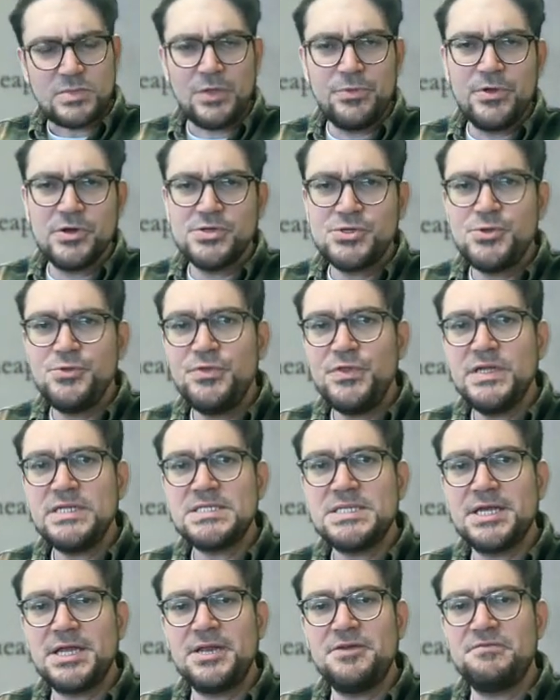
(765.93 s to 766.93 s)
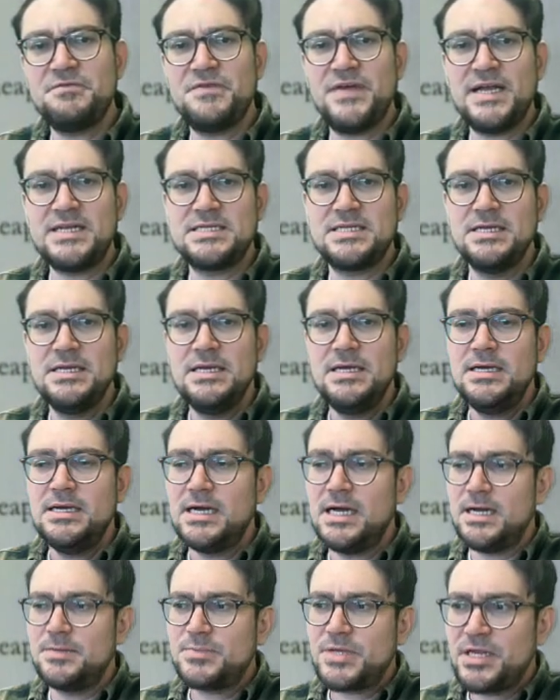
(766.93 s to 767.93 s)
There are two things that can affect
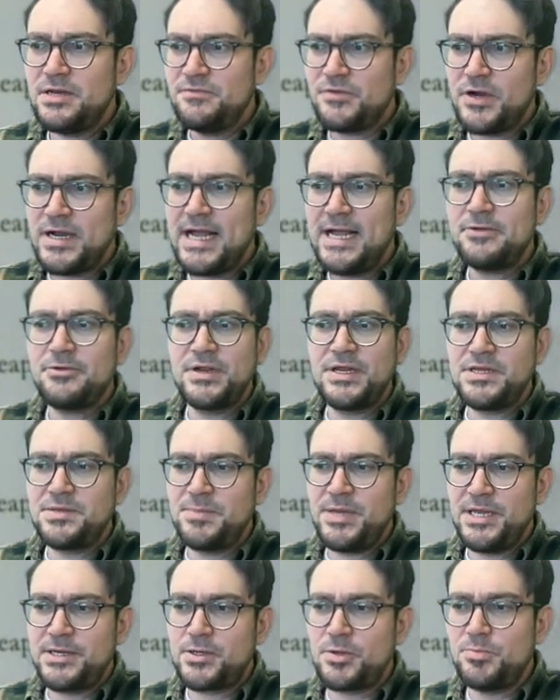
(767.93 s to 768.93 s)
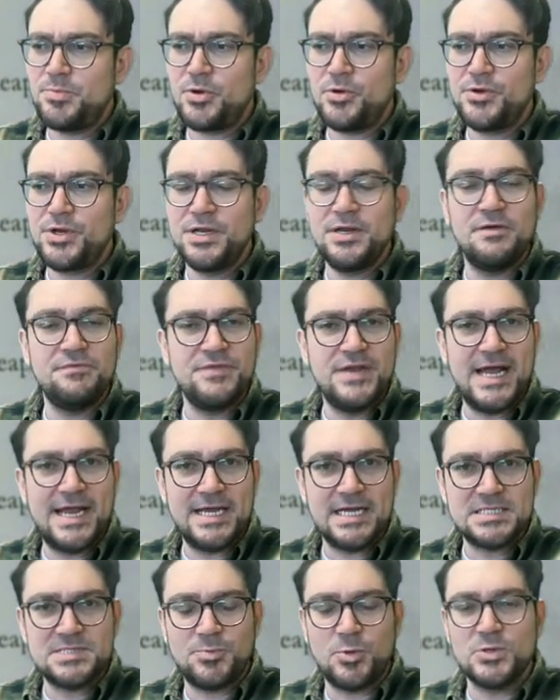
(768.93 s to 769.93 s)
kind of our aggregate demand component of net
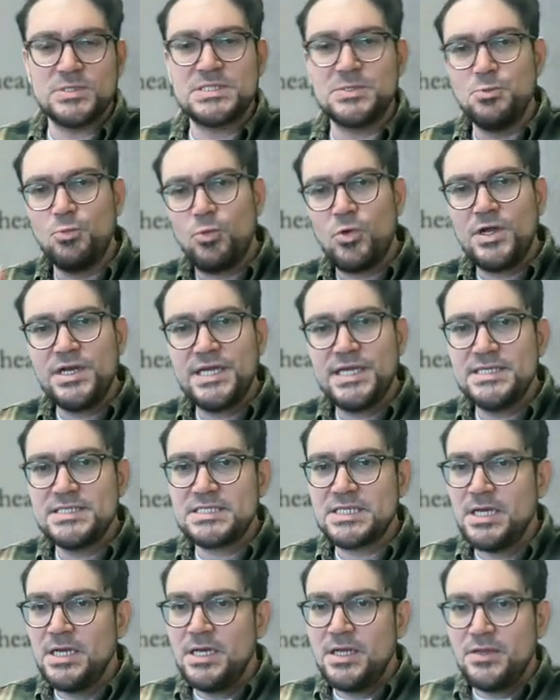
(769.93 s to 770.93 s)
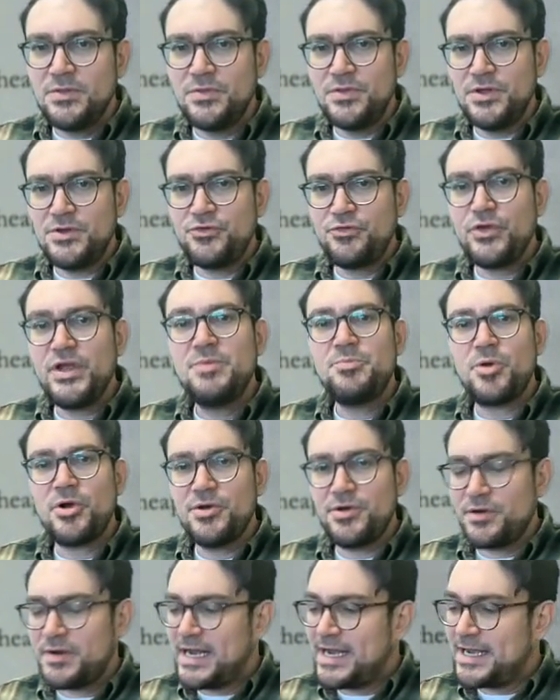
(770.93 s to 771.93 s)
exports. And one is the trade partner